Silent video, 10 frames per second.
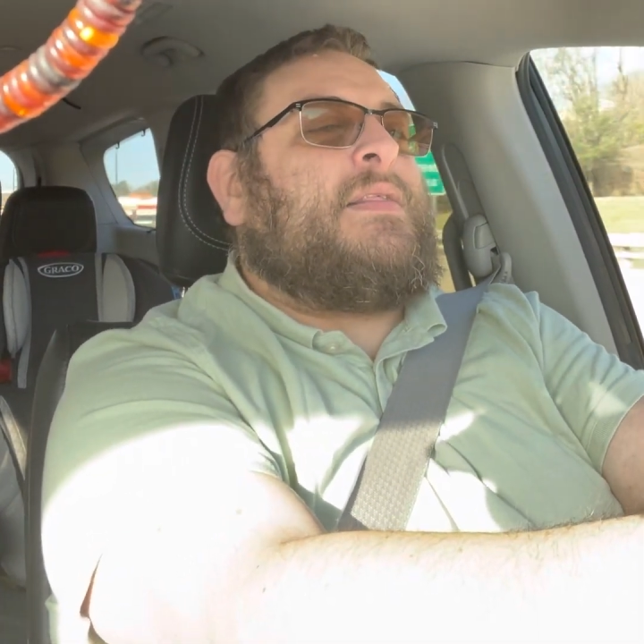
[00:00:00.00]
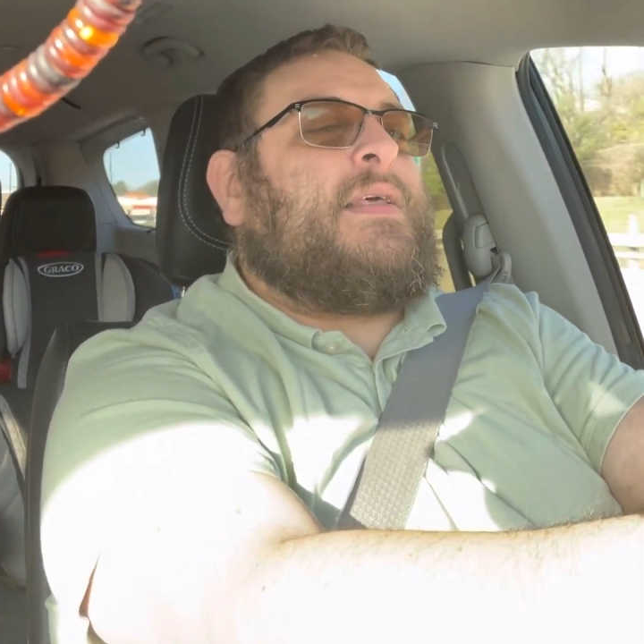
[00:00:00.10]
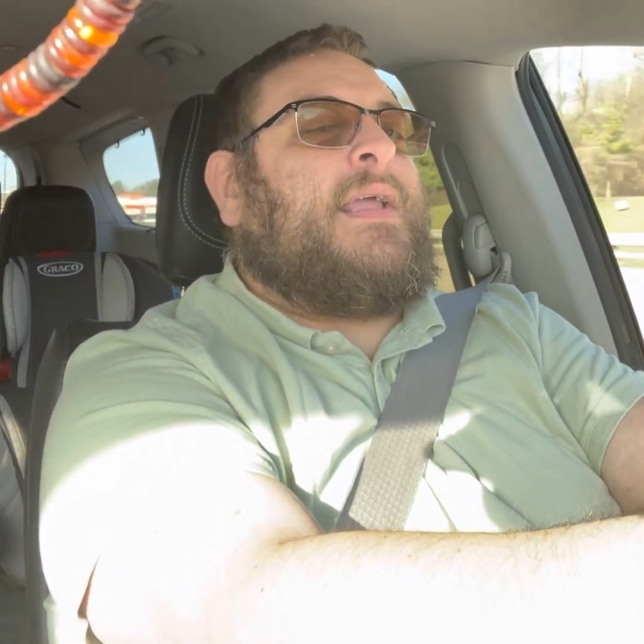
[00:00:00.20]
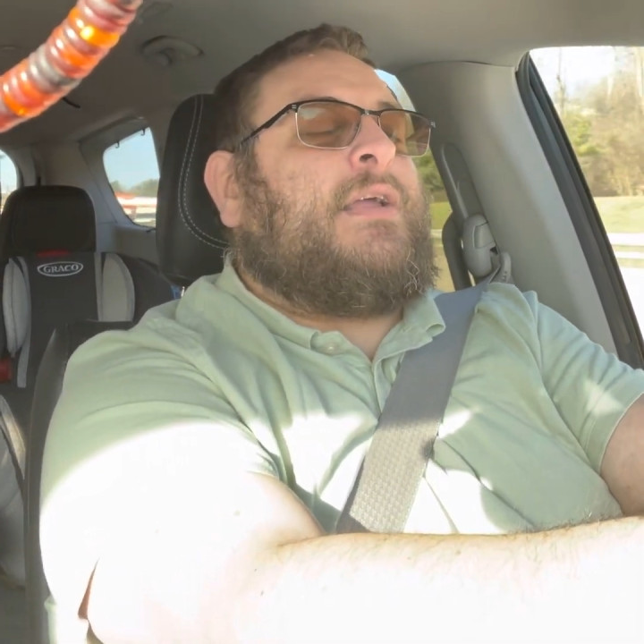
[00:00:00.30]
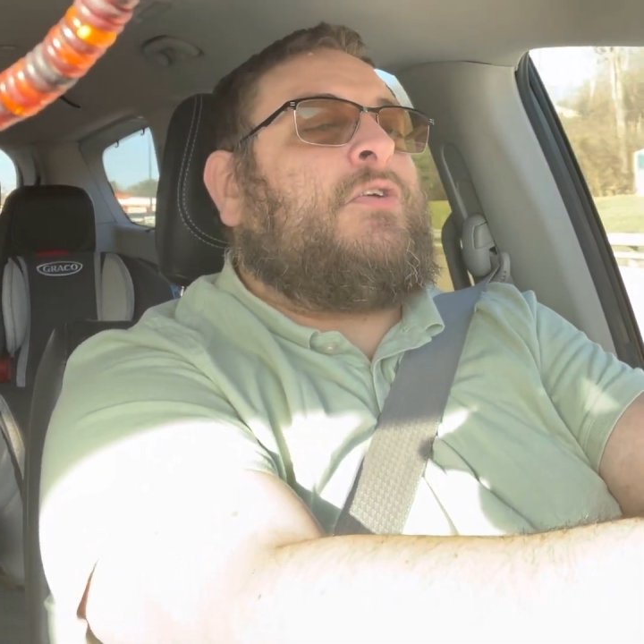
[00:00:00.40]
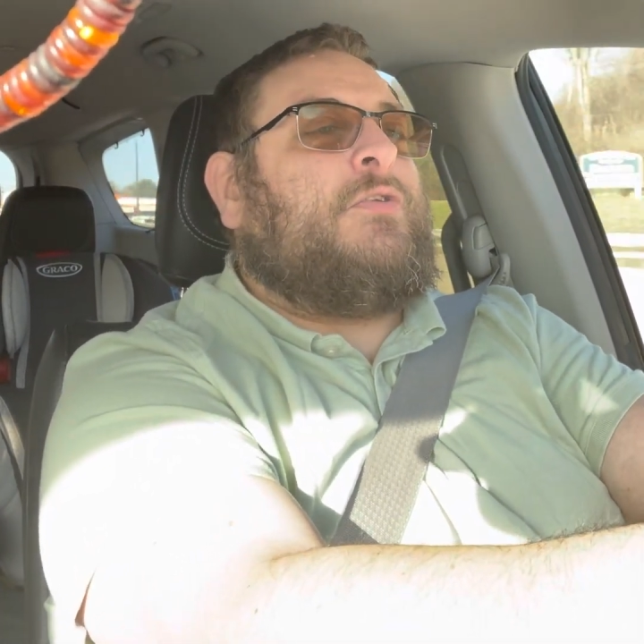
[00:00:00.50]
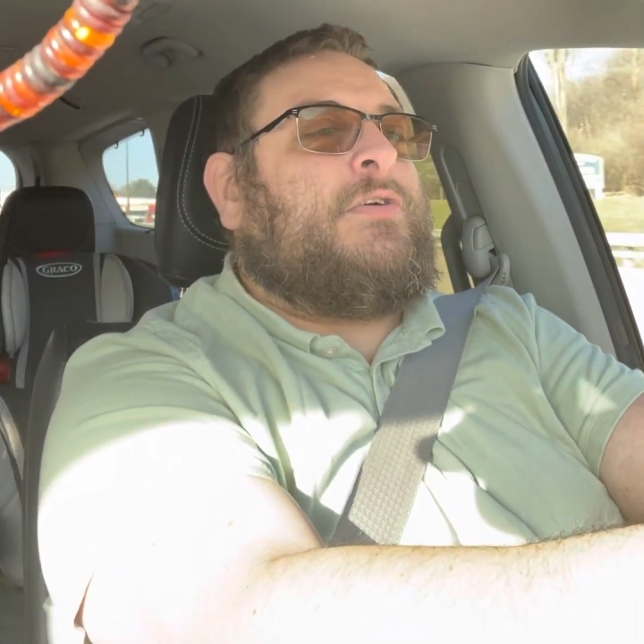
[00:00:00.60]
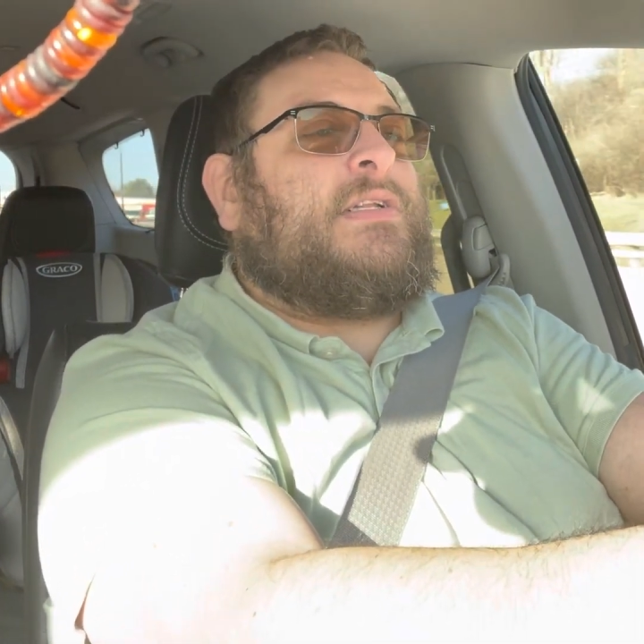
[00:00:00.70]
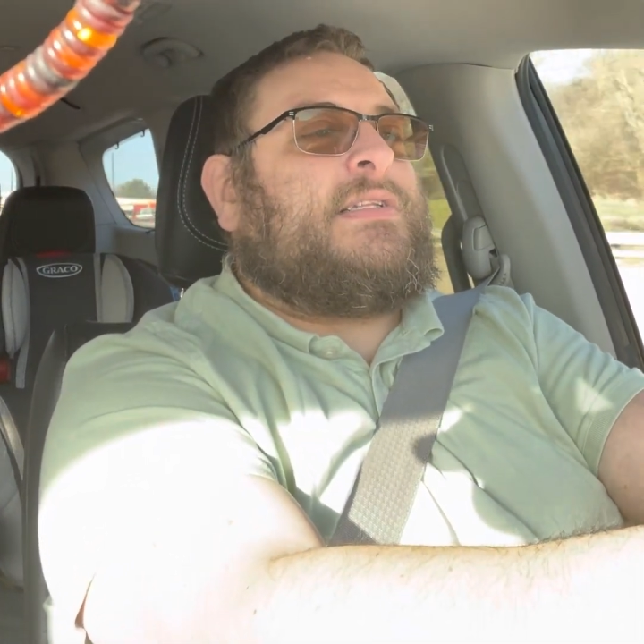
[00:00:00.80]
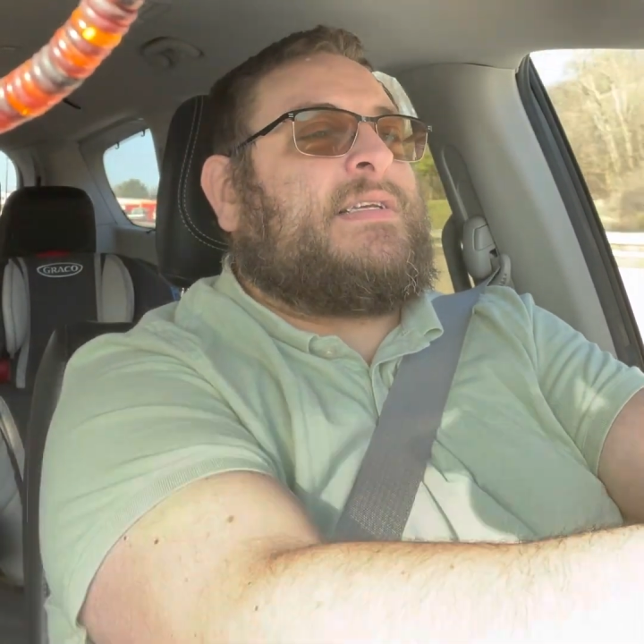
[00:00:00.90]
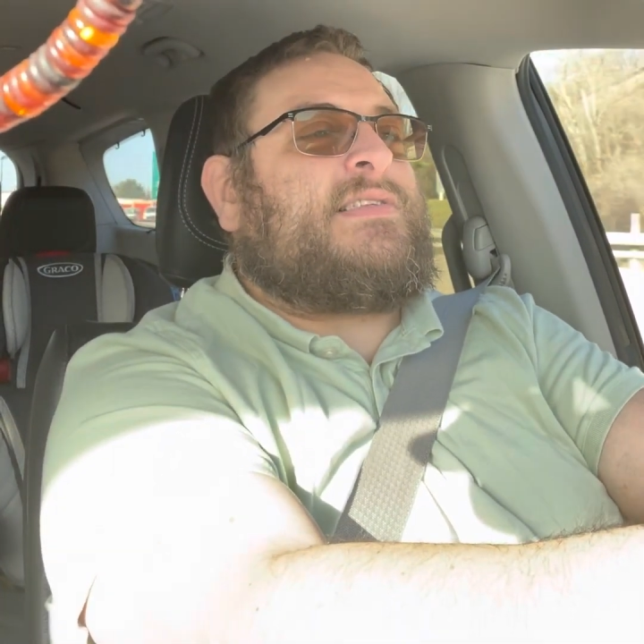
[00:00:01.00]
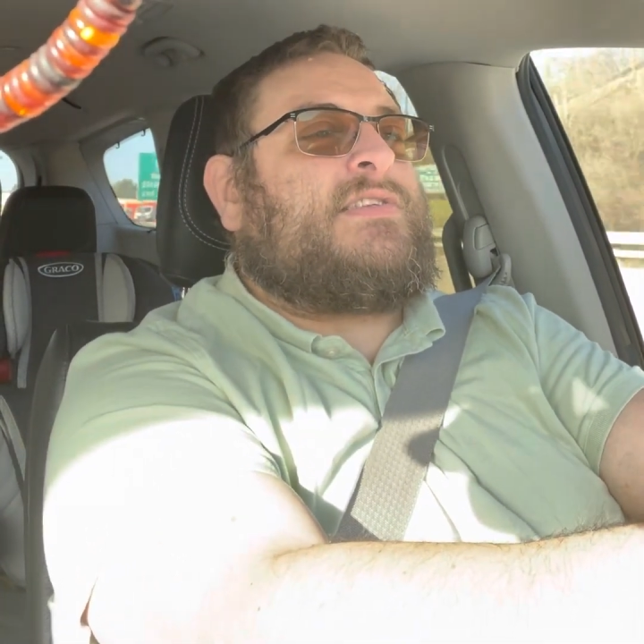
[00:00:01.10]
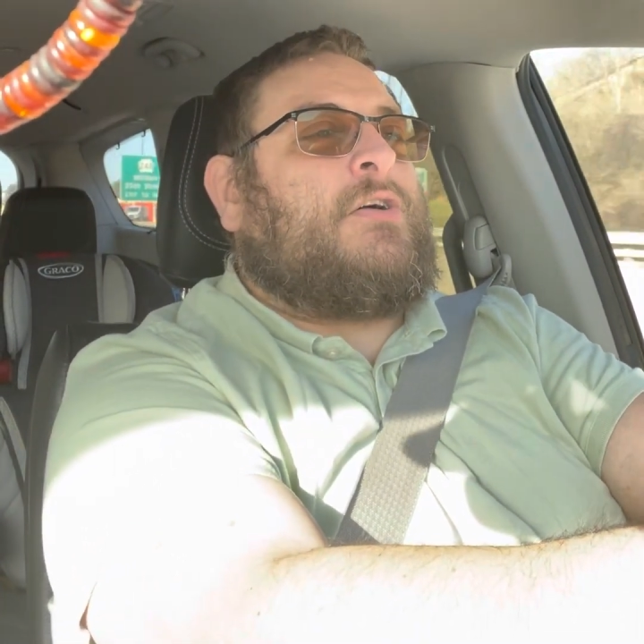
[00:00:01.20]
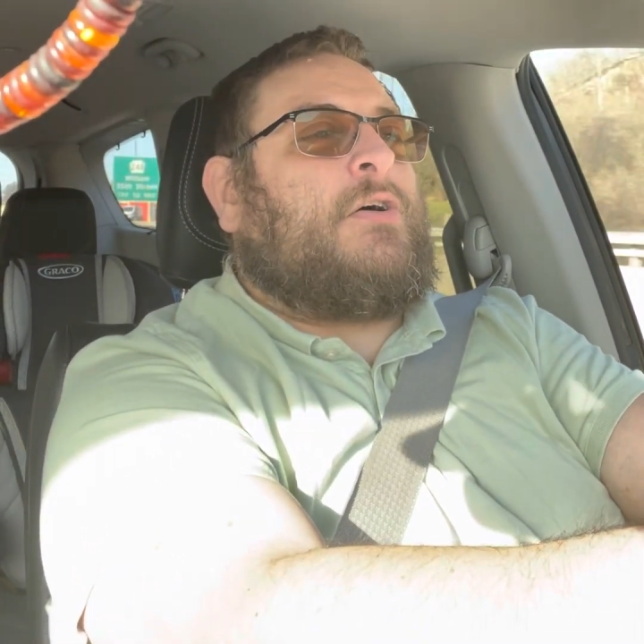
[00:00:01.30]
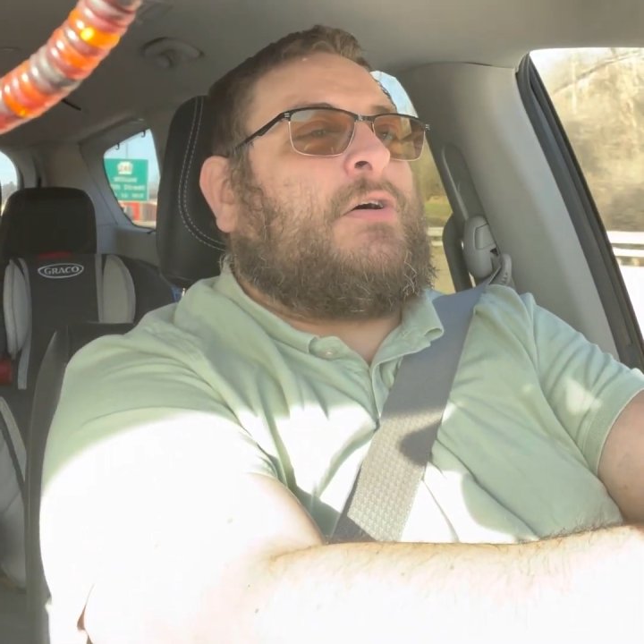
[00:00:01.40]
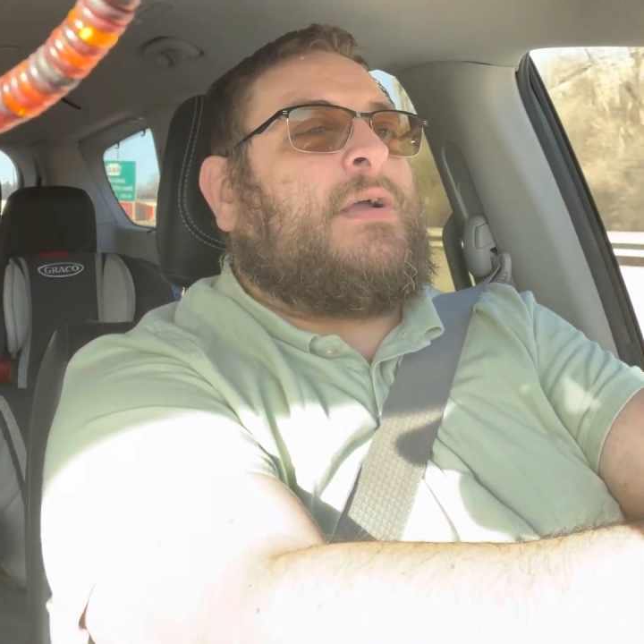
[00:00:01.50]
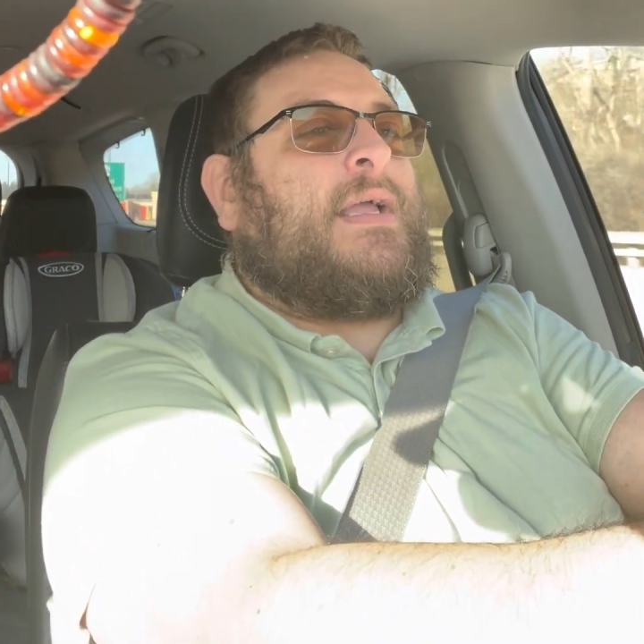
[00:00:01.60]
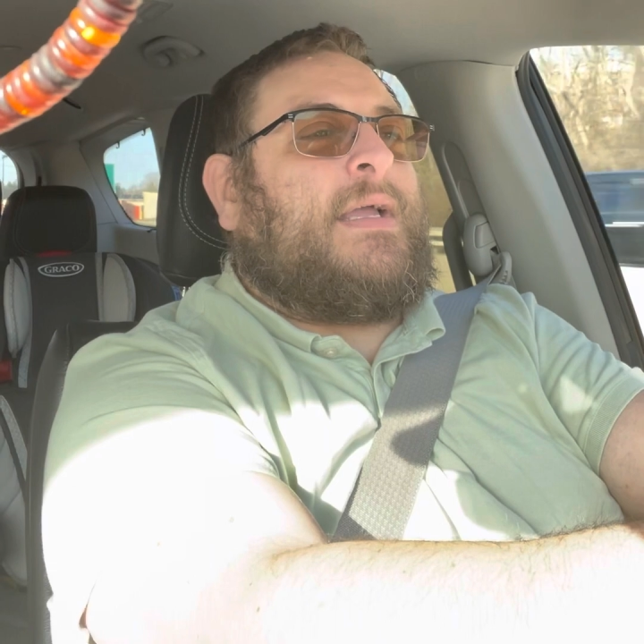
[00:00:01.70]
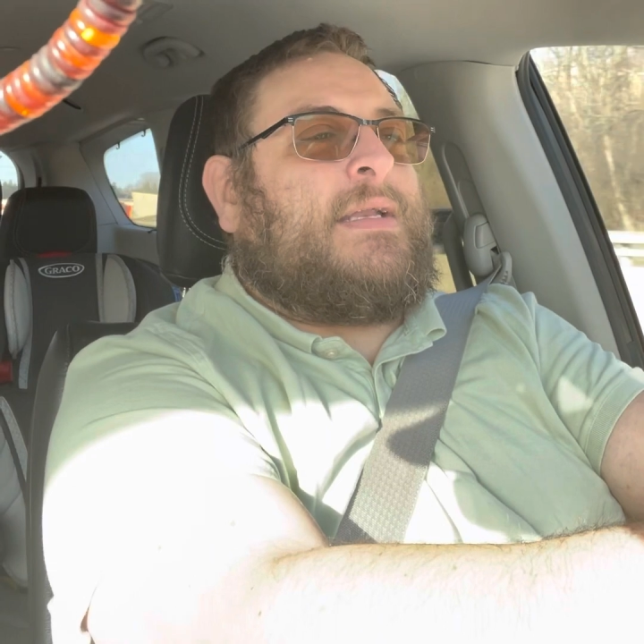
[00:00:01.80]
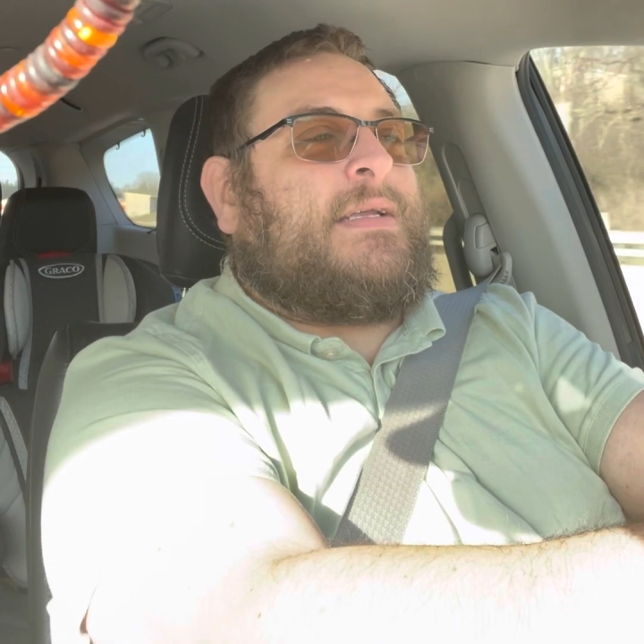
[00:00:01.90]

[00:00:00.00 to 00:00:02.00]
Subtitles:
they included this song and